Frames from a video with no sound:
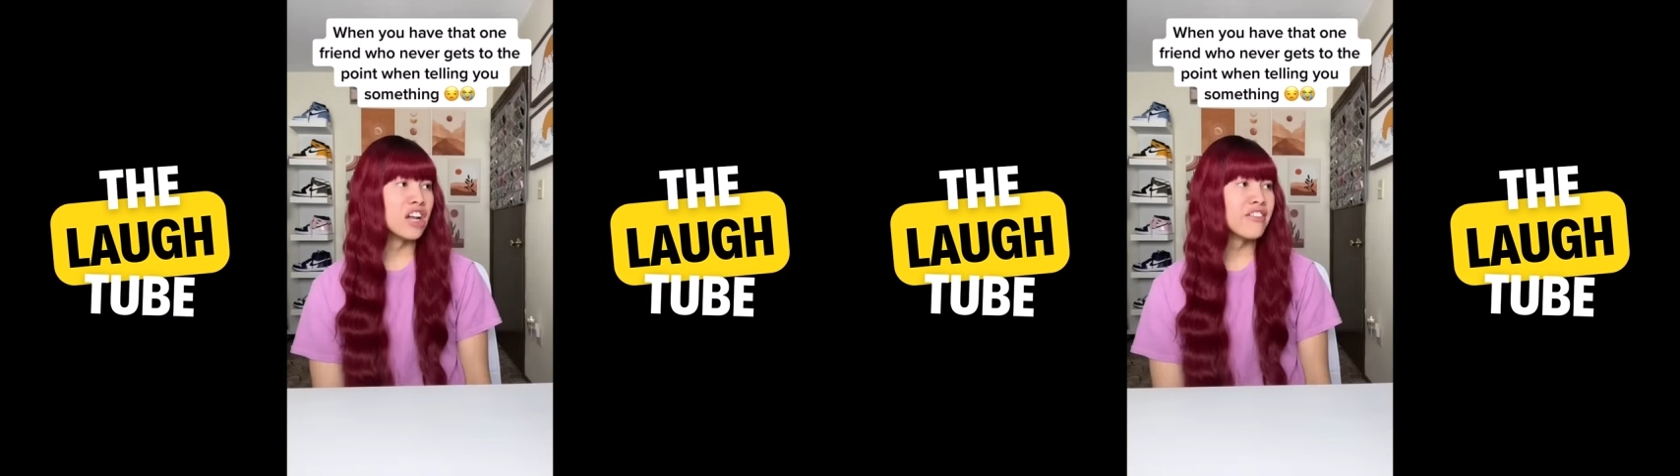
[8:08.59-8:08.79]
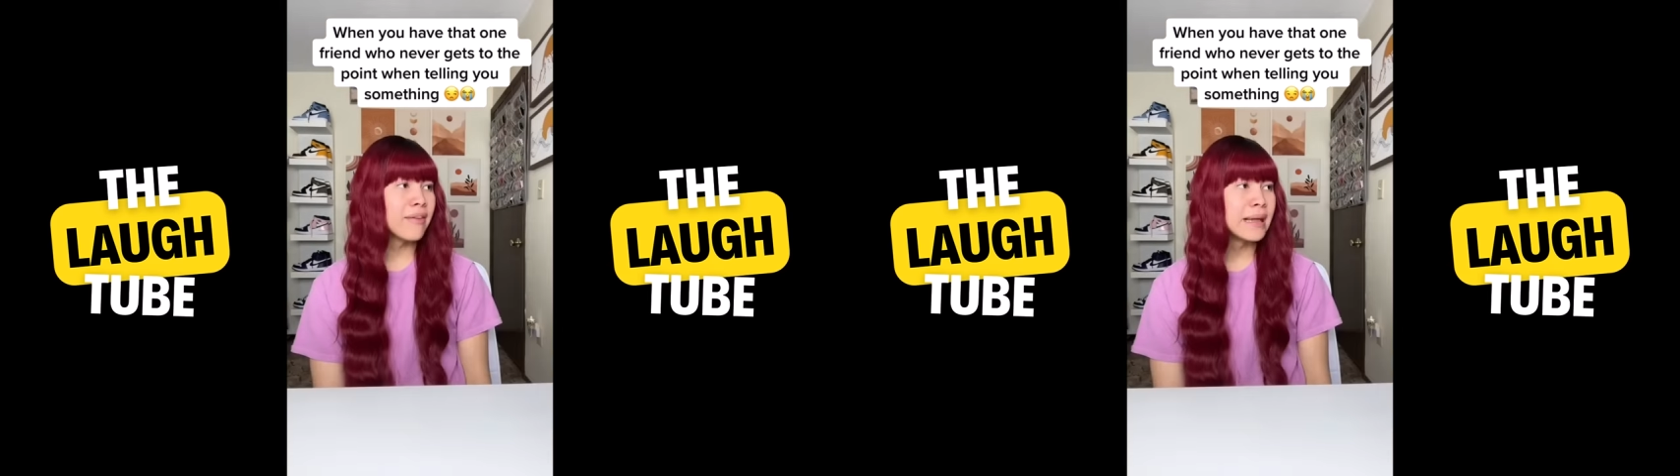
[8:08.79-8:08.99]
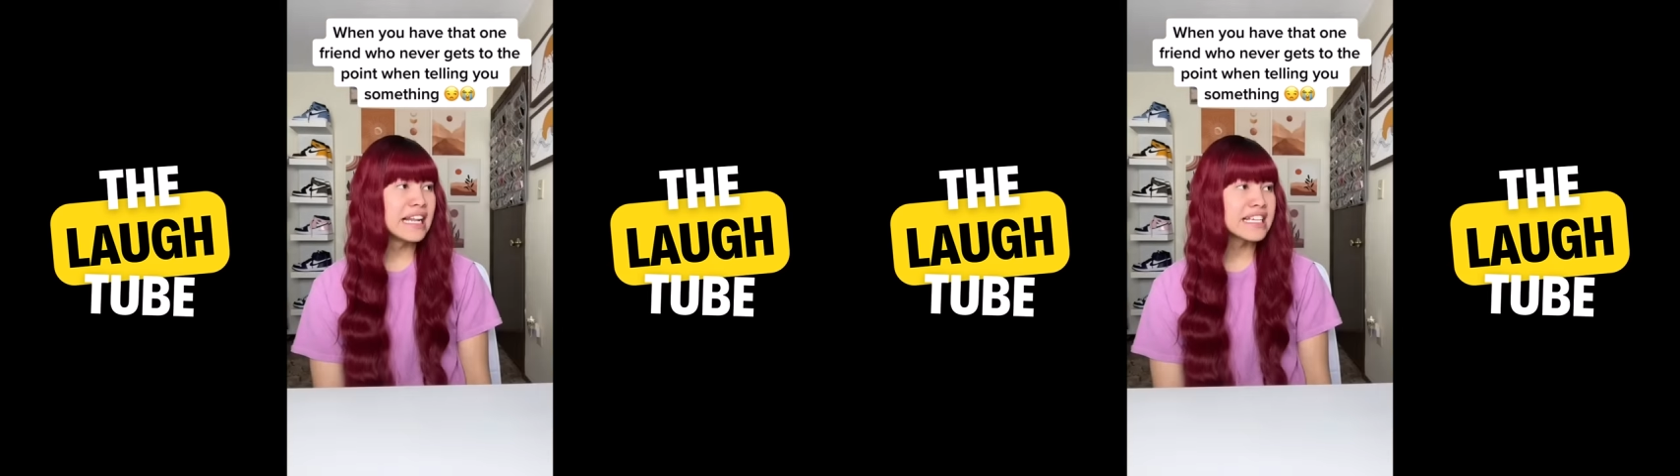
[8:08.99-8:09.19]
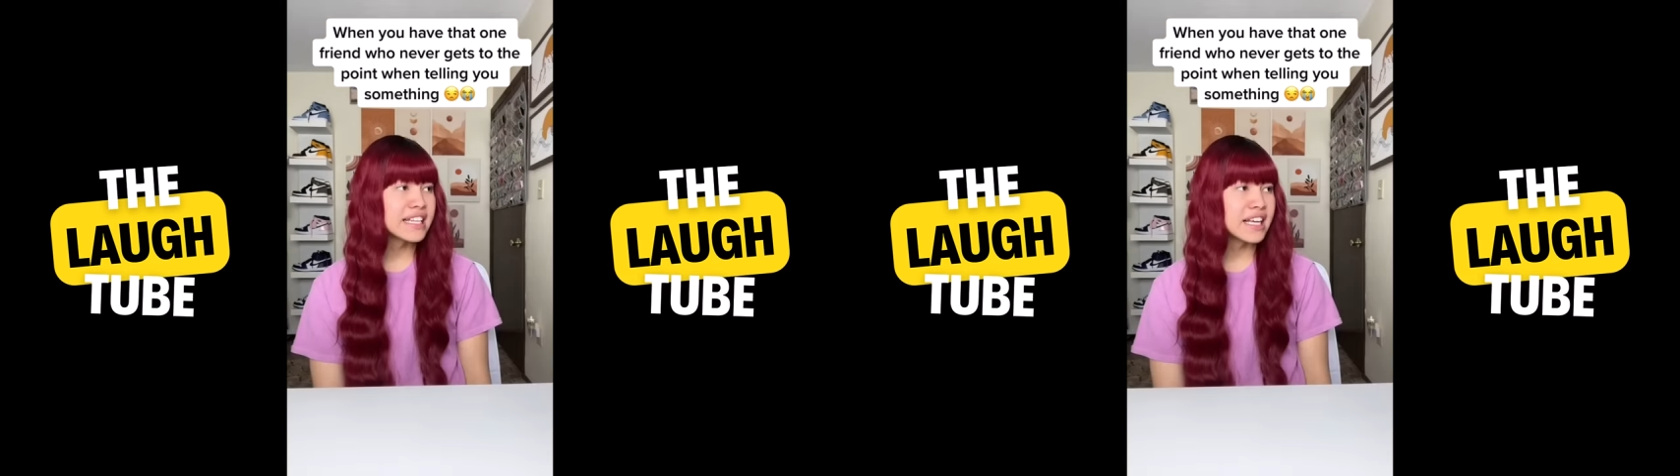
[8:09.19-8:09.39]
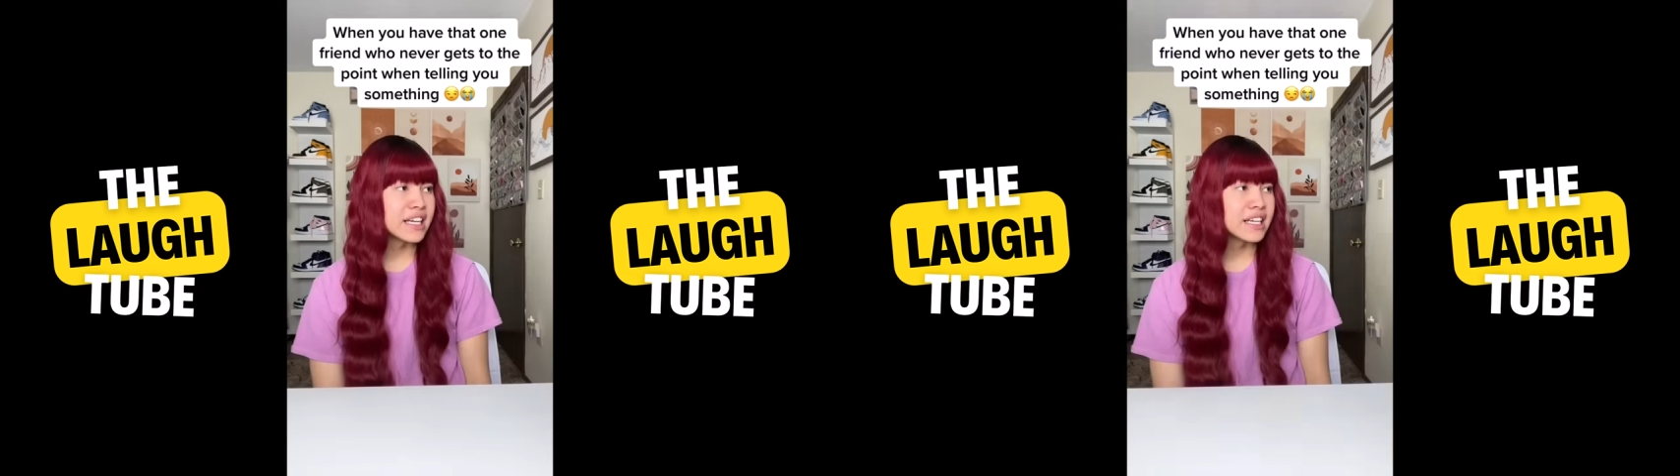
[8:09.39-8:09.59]
Olivia, I've been
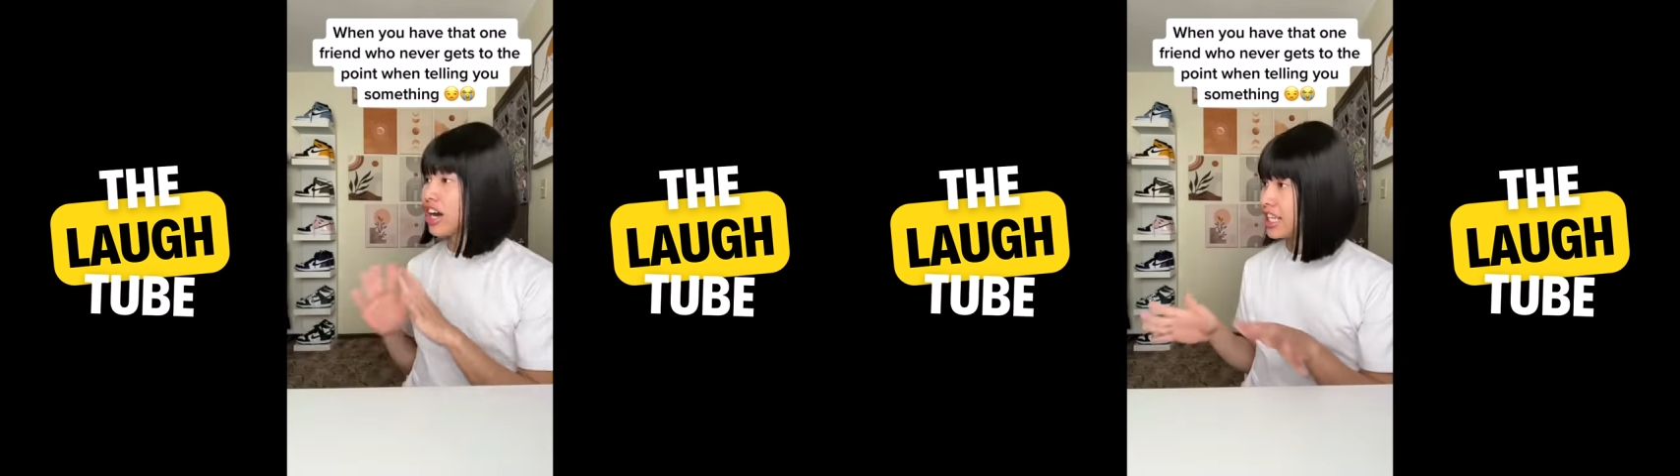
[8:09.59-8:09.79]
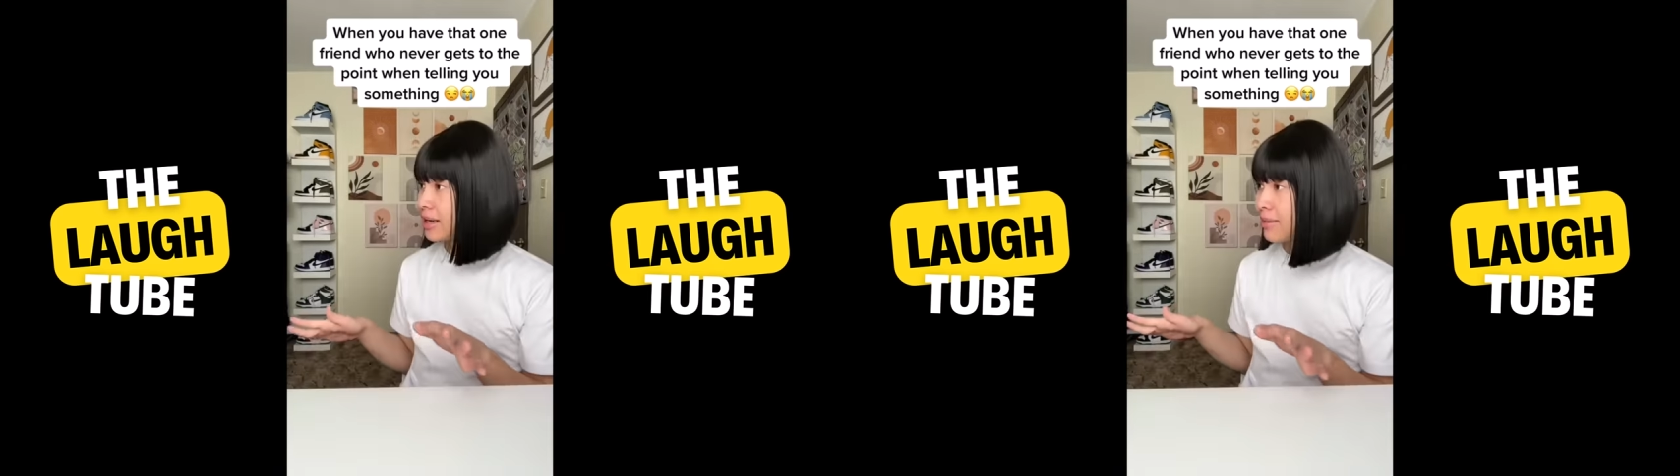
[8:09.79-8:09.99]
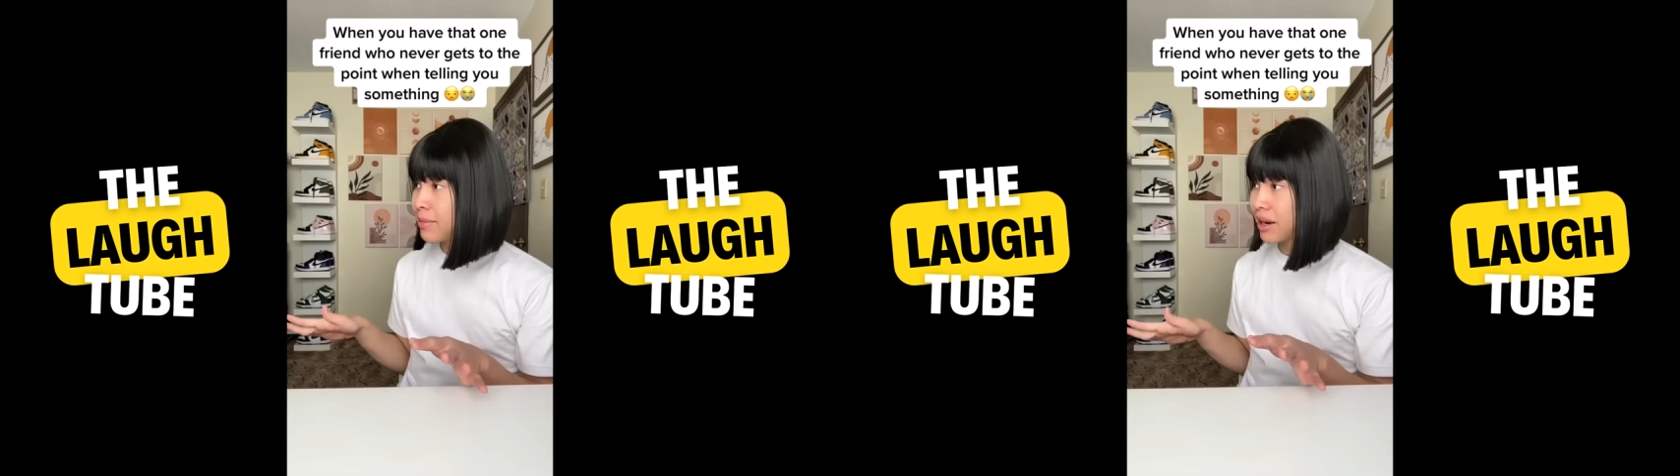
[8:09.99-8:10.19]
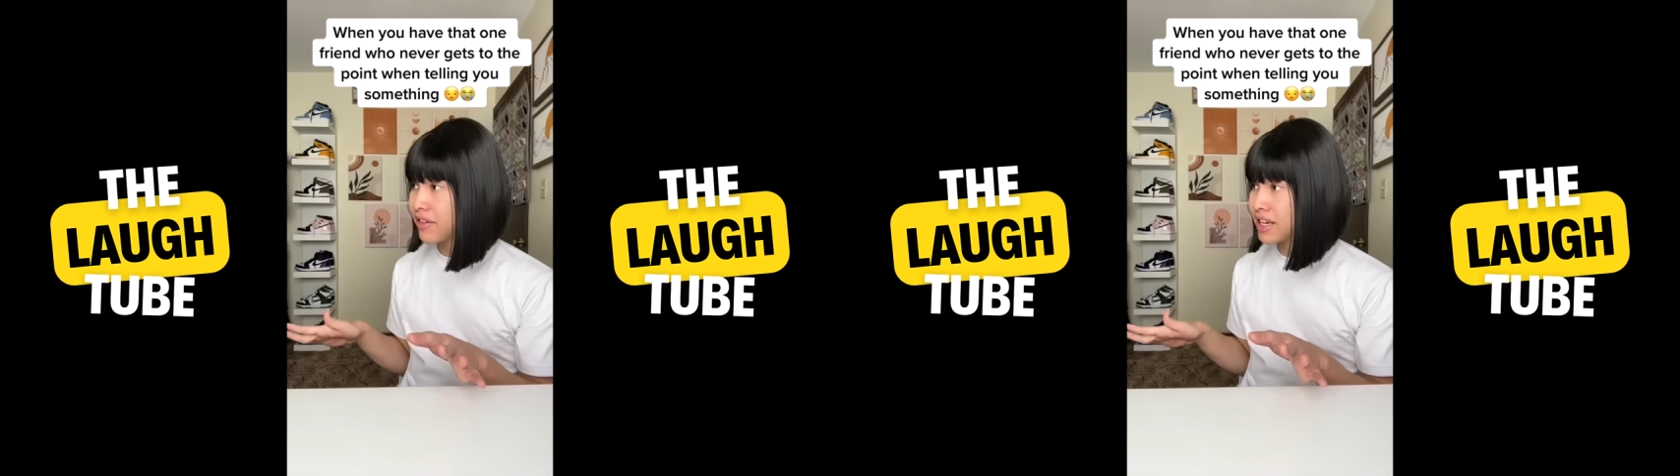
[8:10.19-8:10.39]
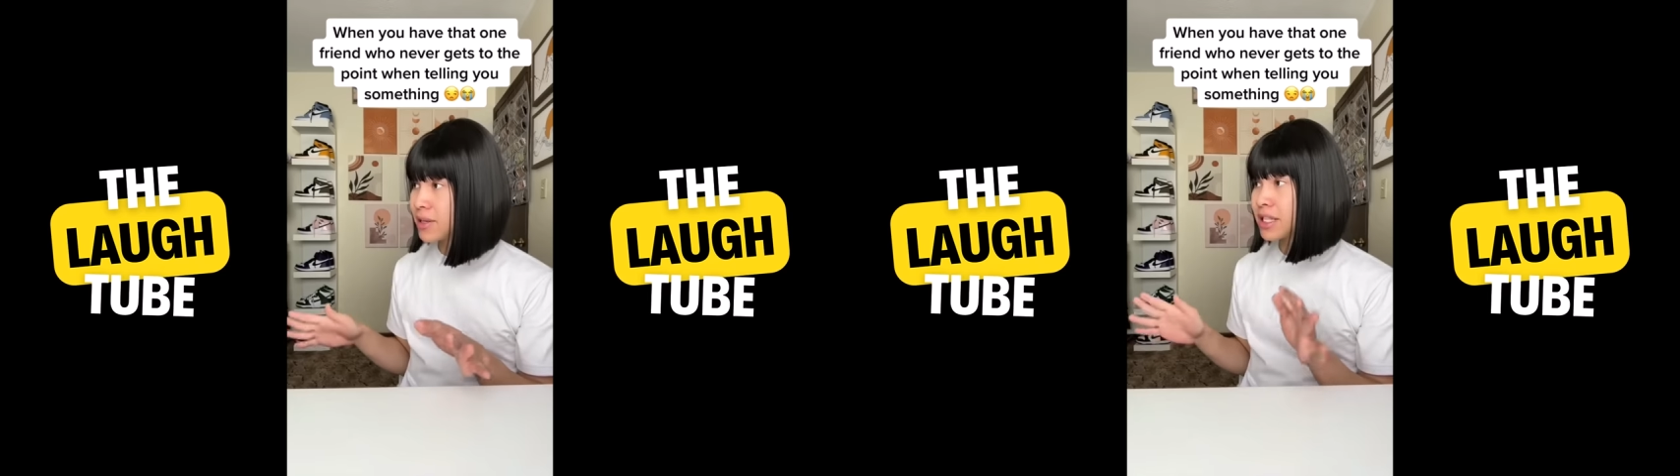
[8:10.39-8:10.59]
listening. Okay, and then I made breakfast.